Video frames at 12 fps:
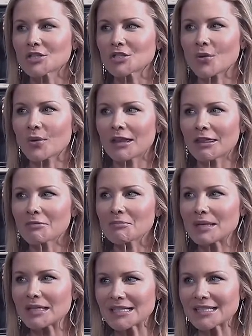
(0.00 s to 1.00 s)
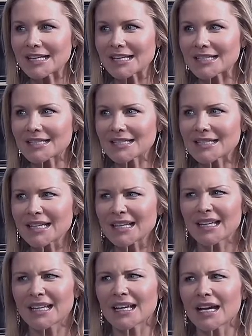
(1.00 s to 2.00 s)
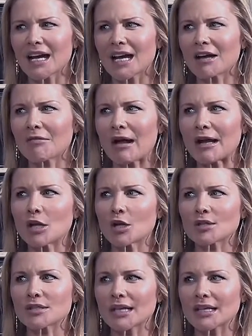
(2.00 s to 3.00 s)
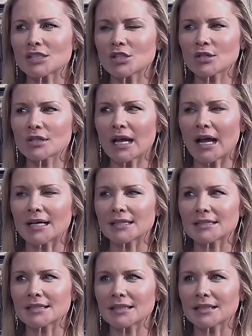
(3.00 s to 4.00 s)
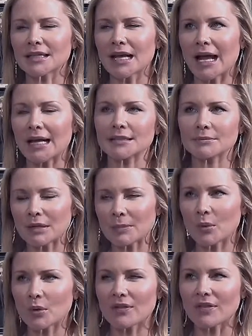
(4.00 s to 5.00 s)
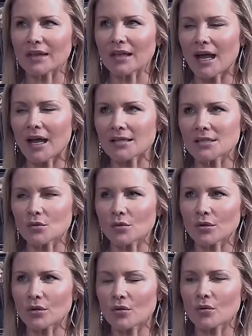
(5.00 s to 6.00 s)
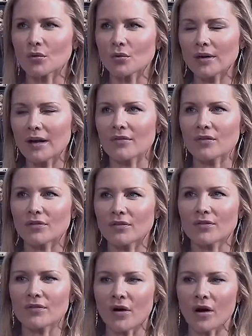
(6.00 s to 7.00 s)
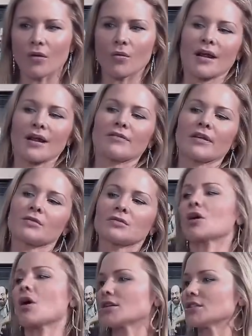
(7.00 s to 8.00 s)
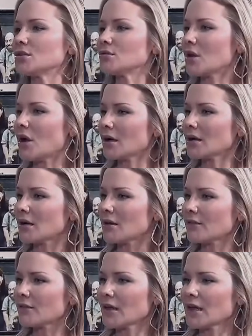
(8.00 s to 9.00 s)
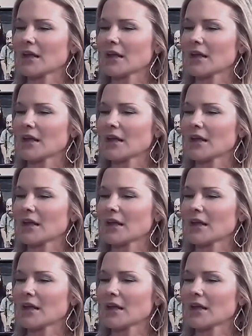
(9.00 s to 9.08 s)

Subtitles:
So in the business, I noticed like certain cast people in the cast or the crew, whatever, from far away, if they don't talk to you long enough,